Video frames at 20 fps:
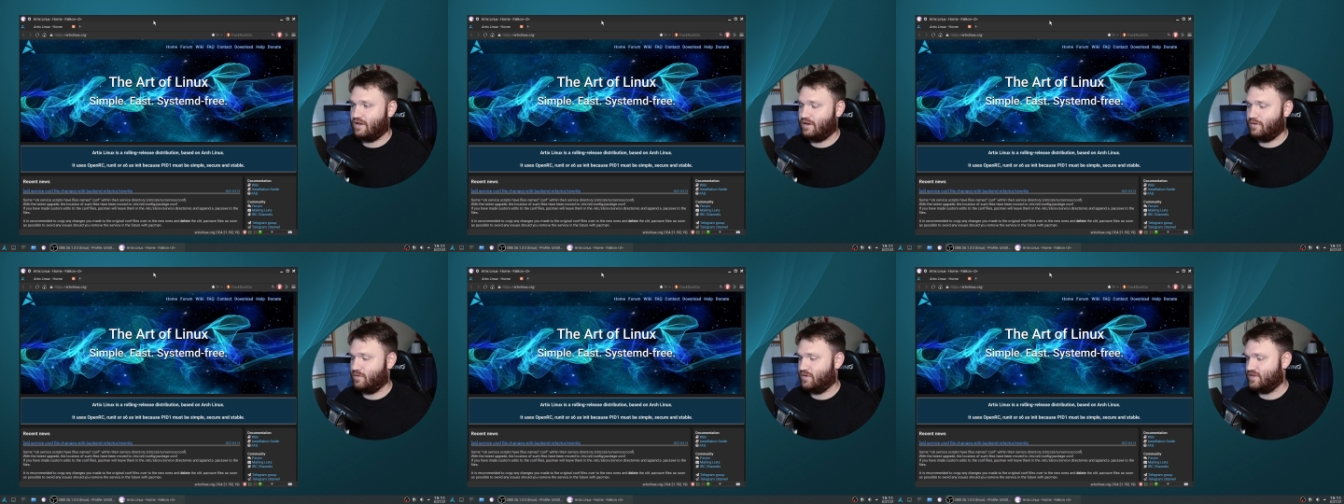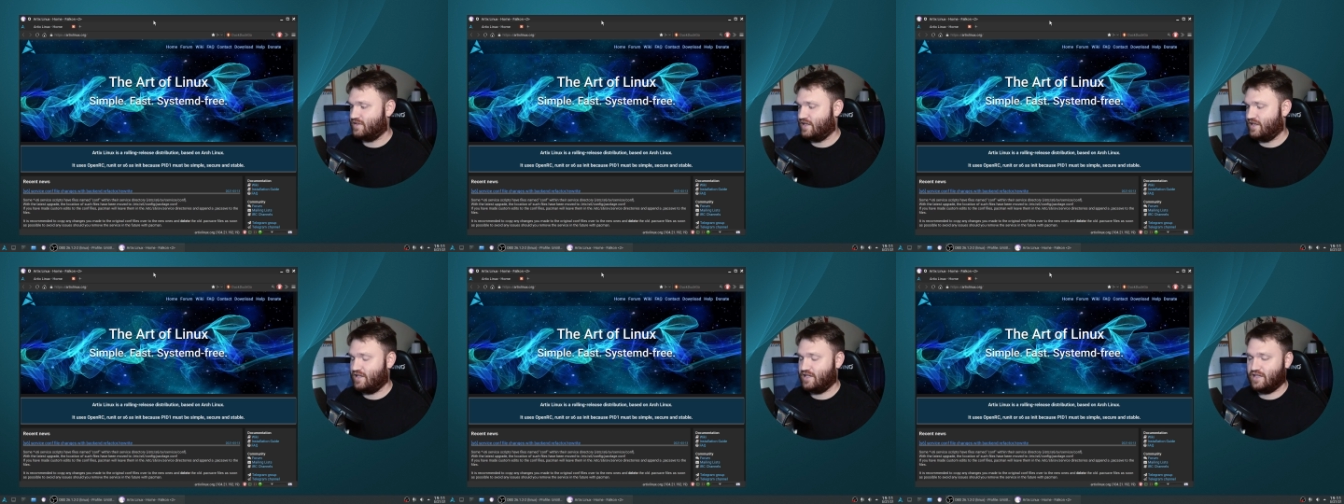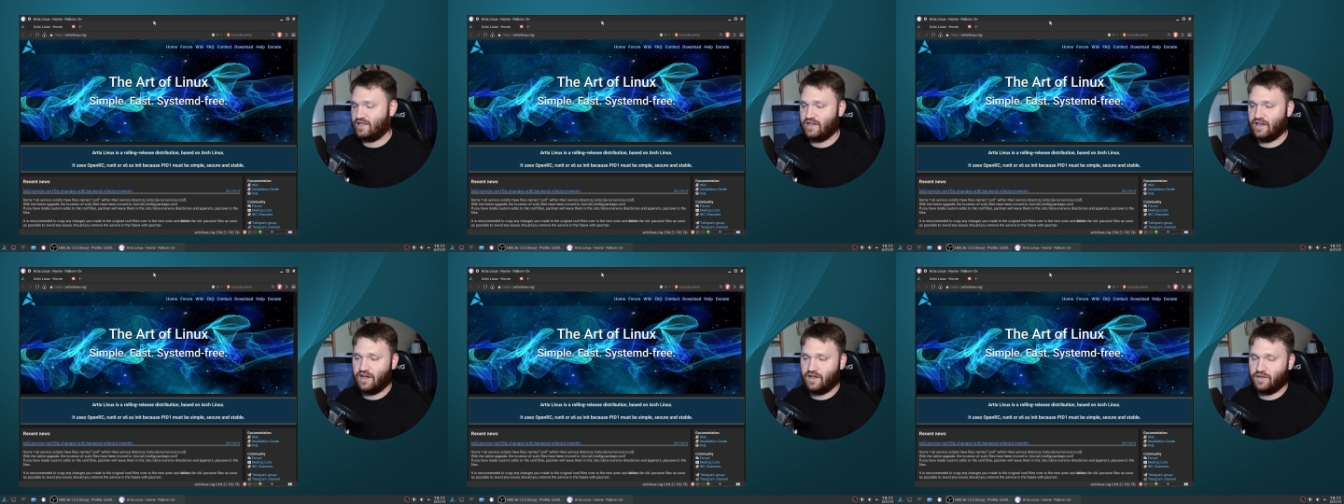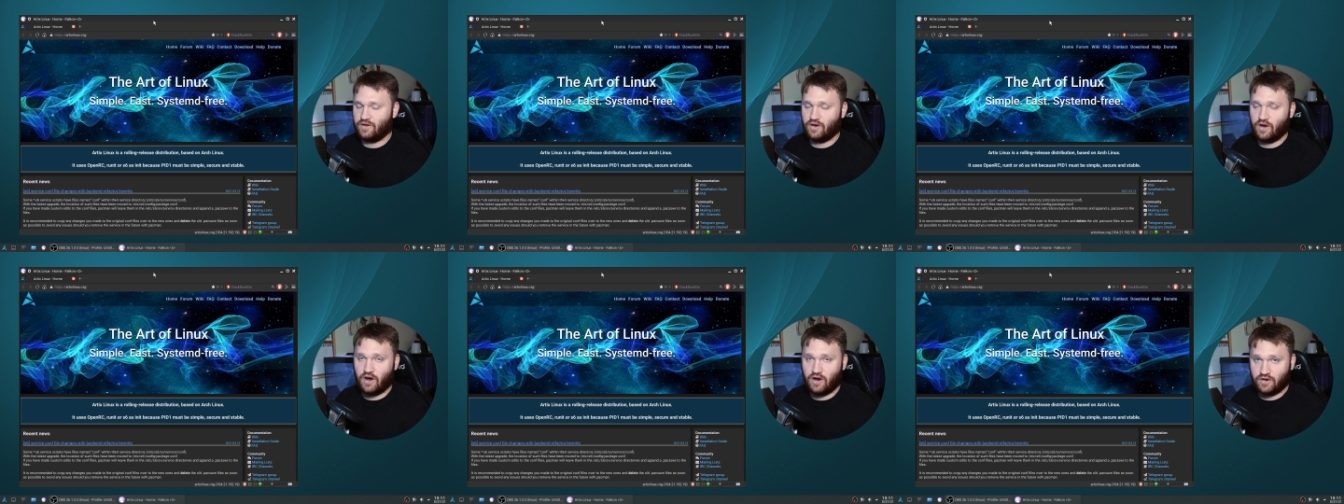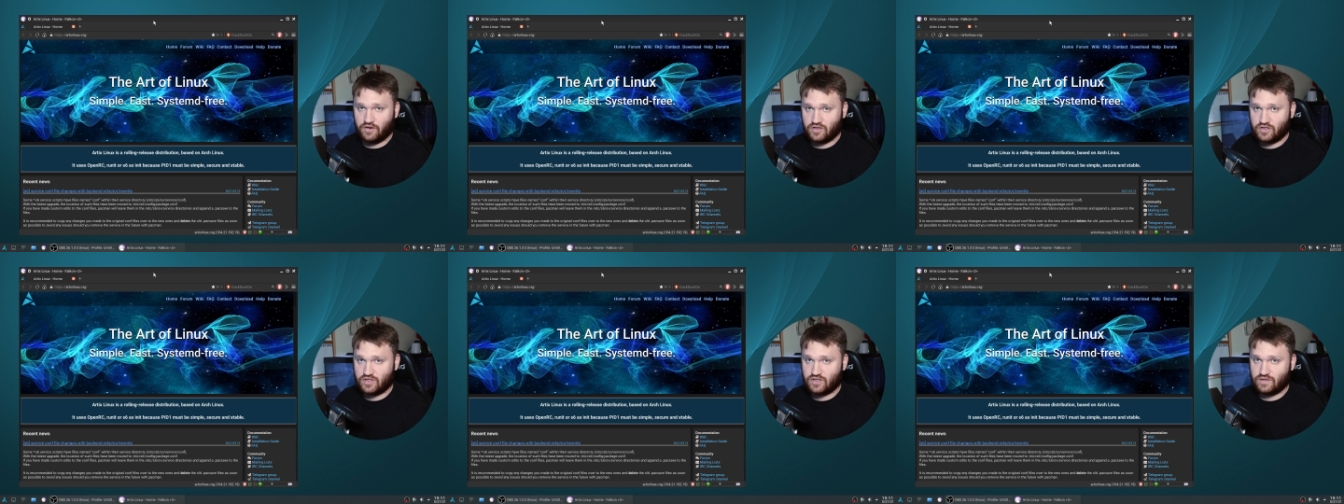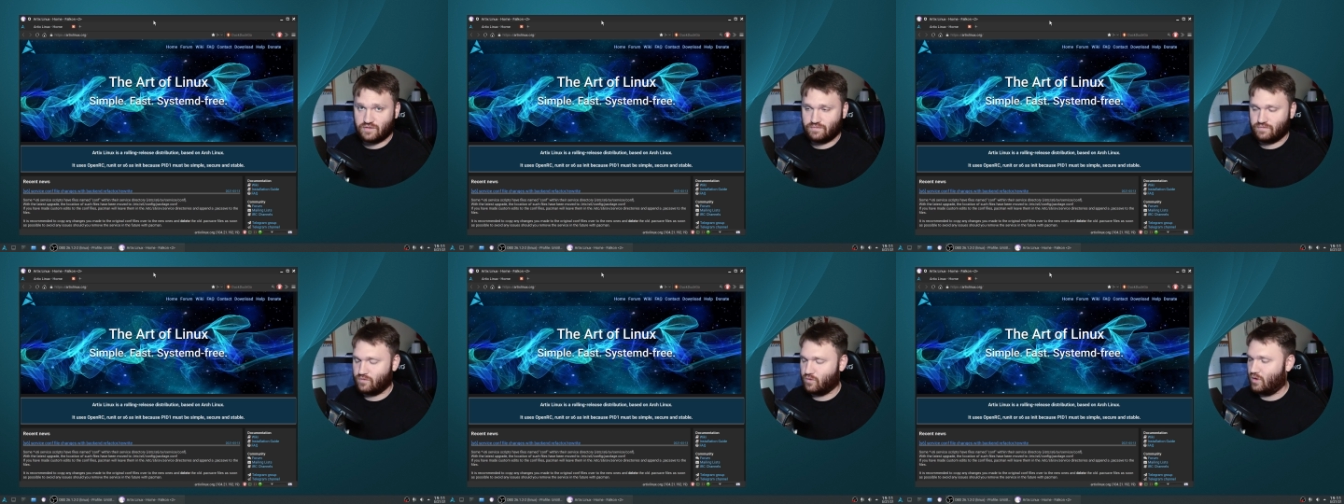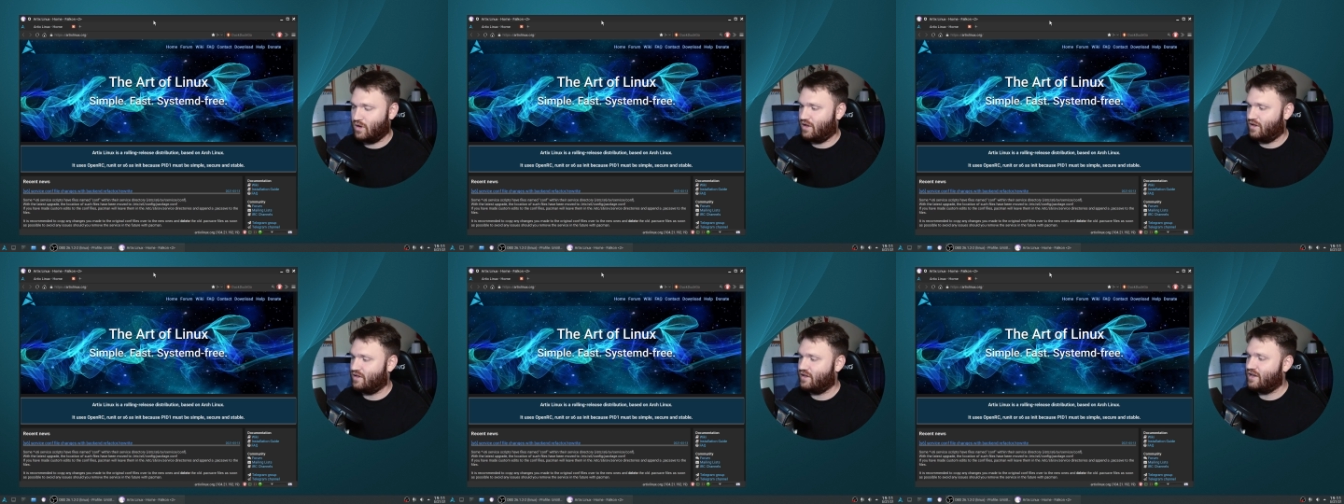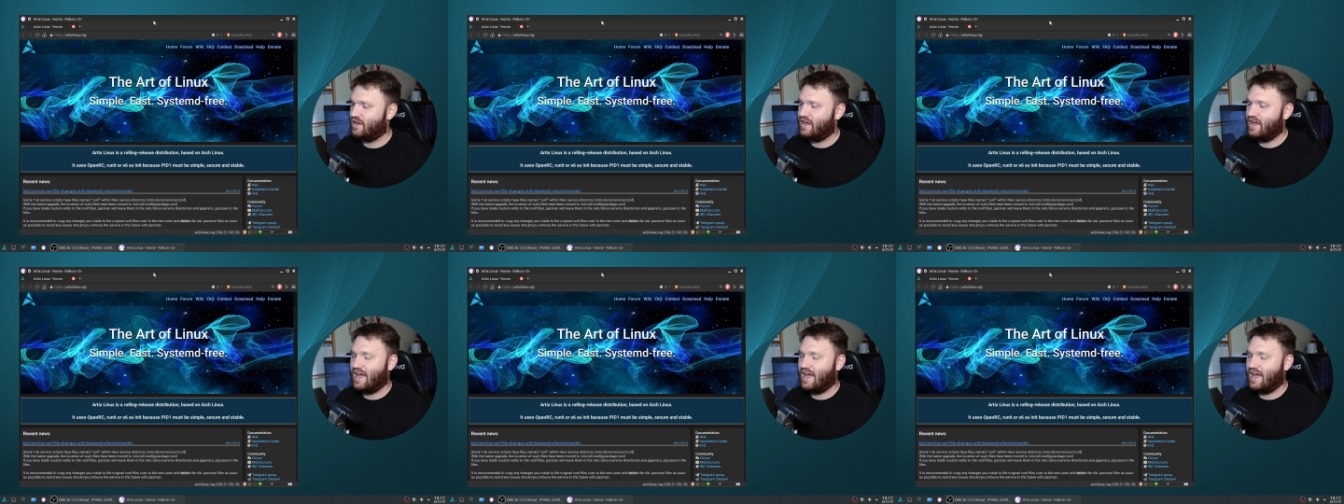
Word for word: it was any other Arch, well,